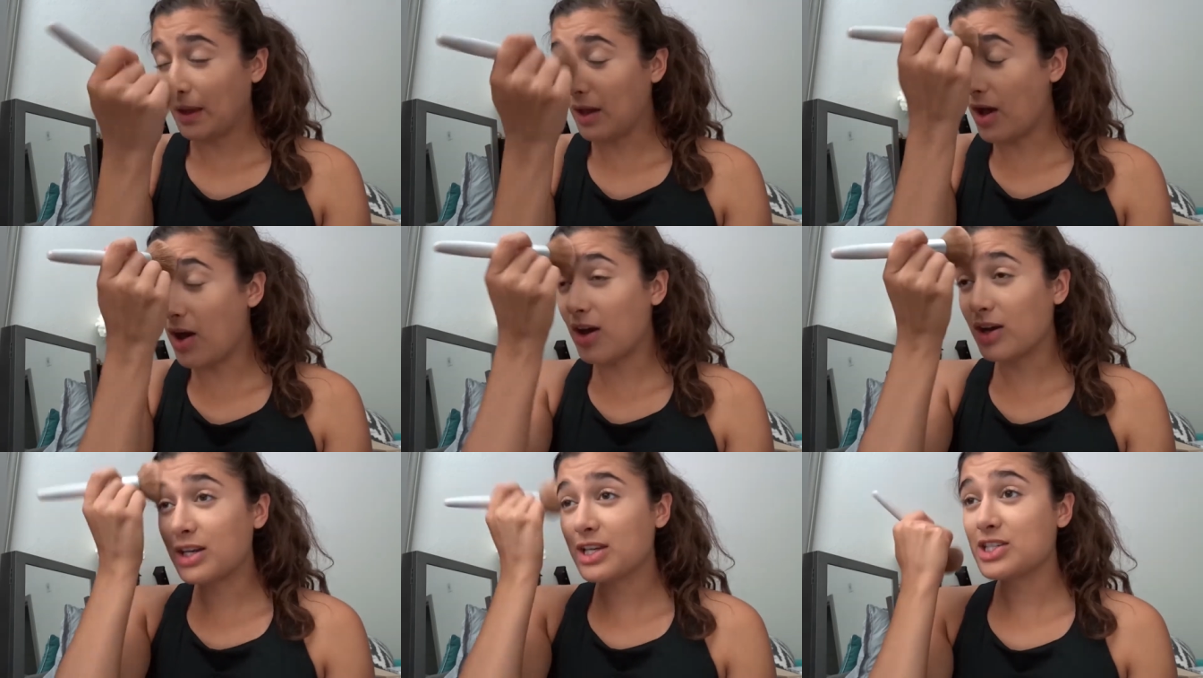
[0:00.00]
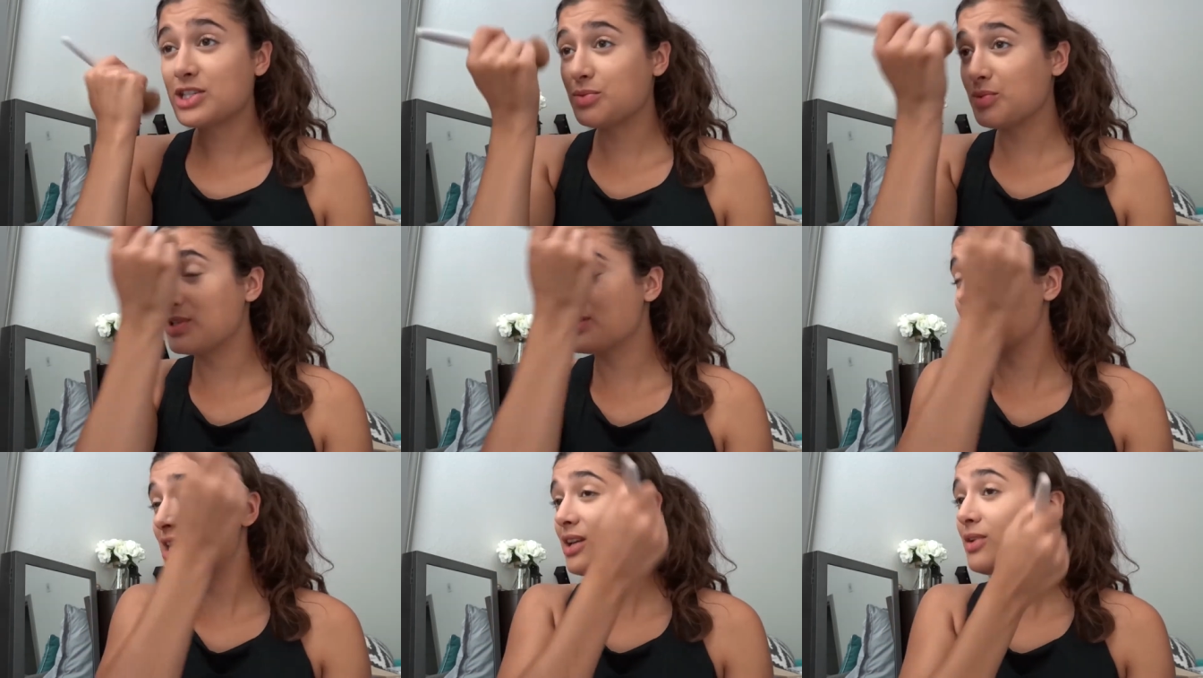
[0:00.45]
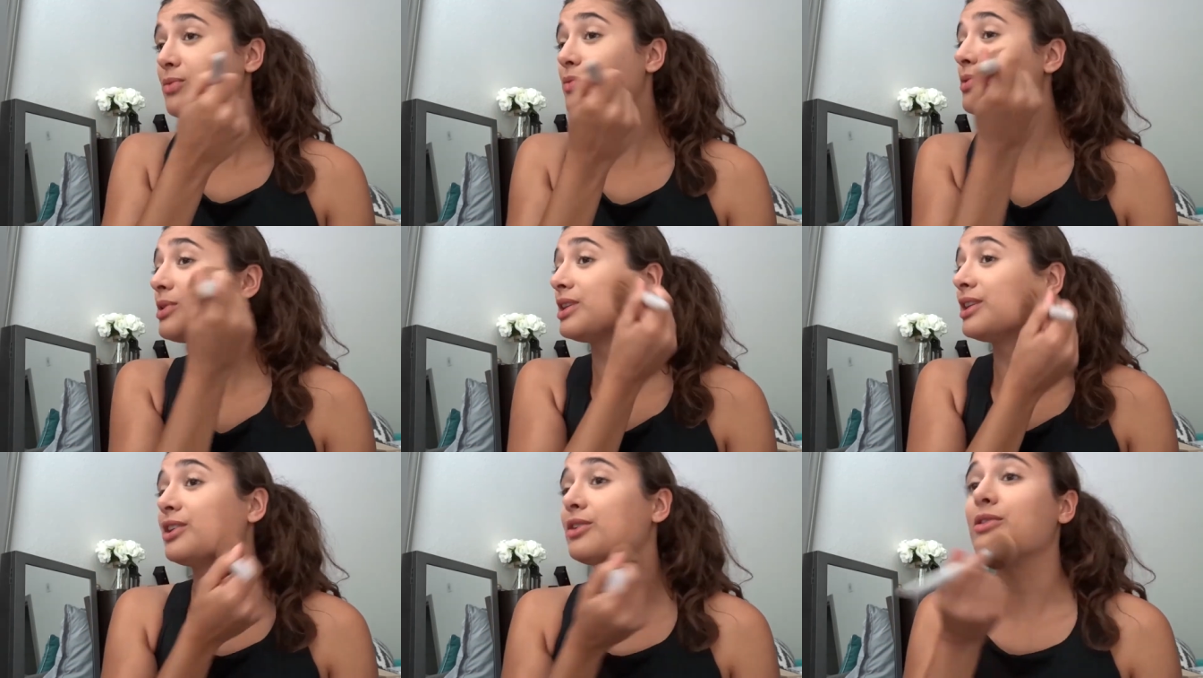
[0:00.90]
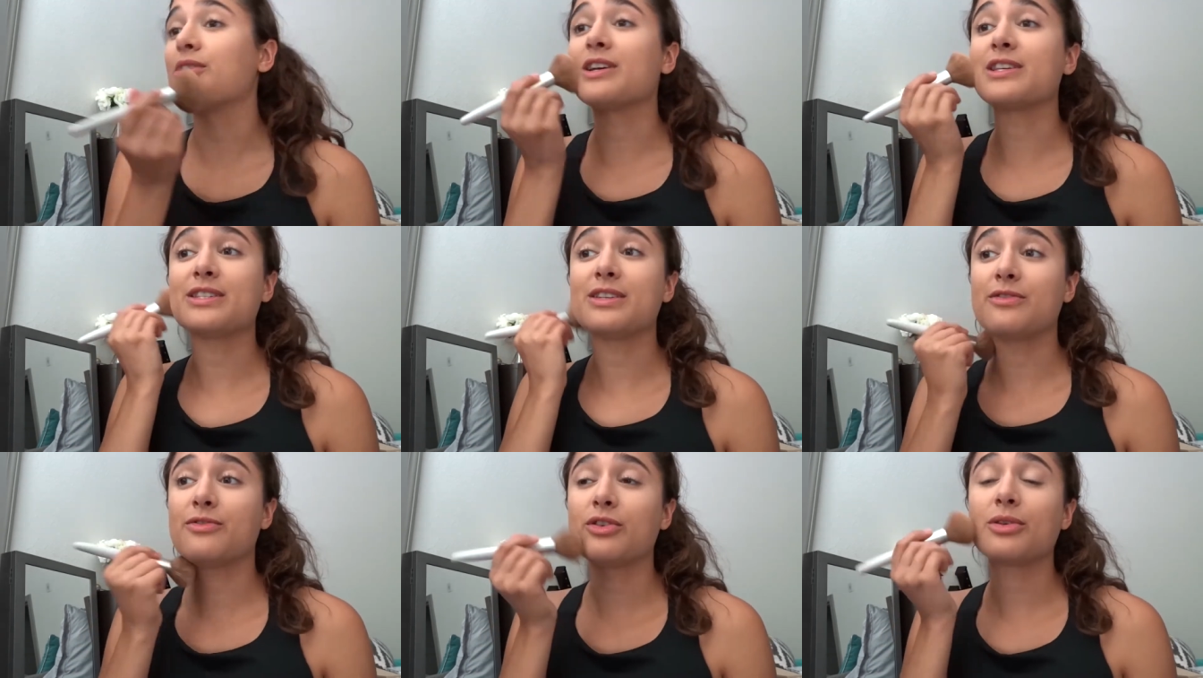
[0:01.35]
August was like really
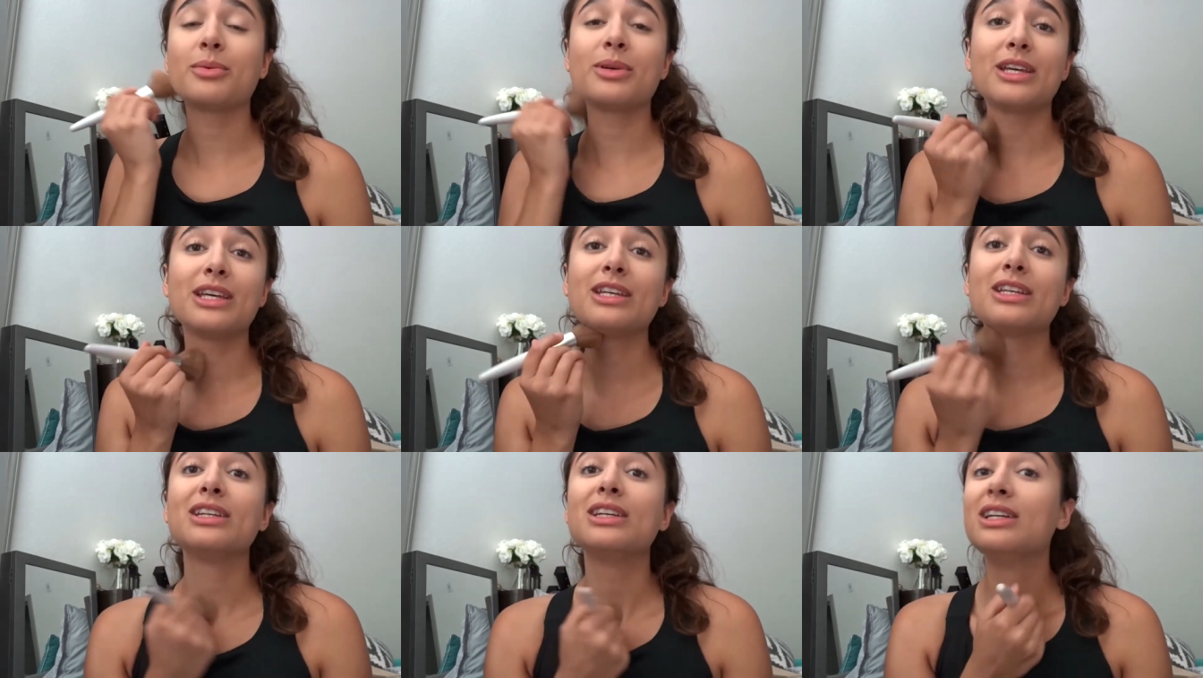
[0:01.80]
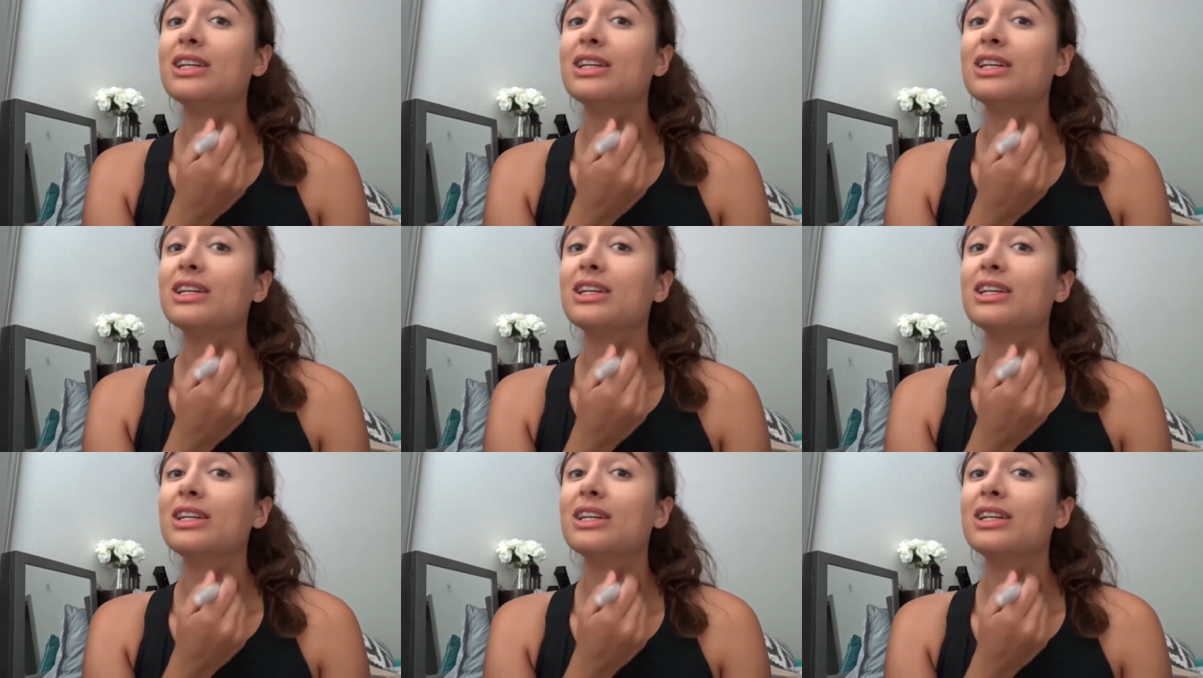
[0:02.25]
crazy for me.